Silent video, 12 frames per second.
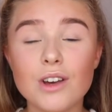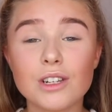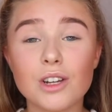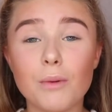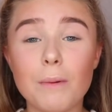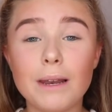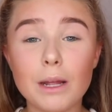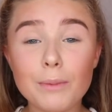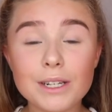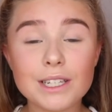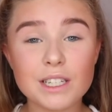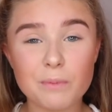So I'm a little
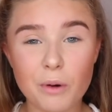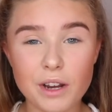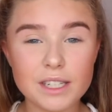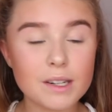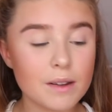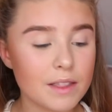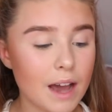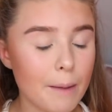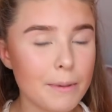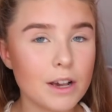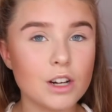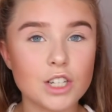bit disappointed in
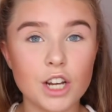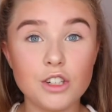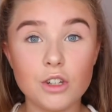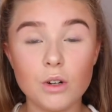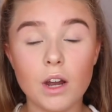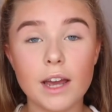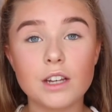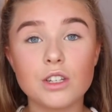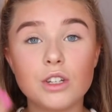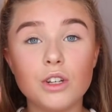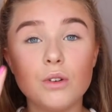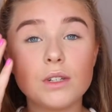that, because I do like
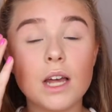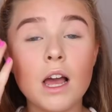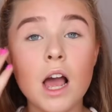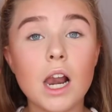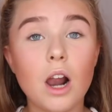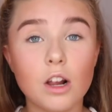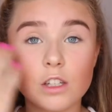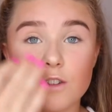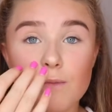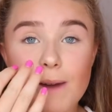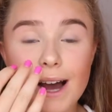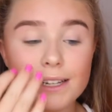to use lots
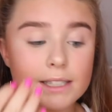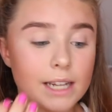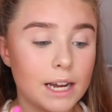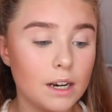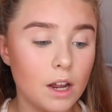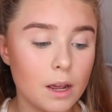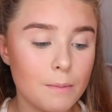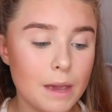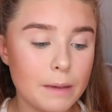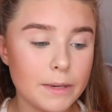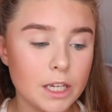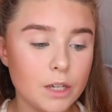of mattes and like
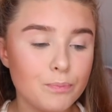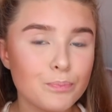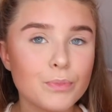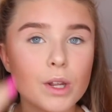maybe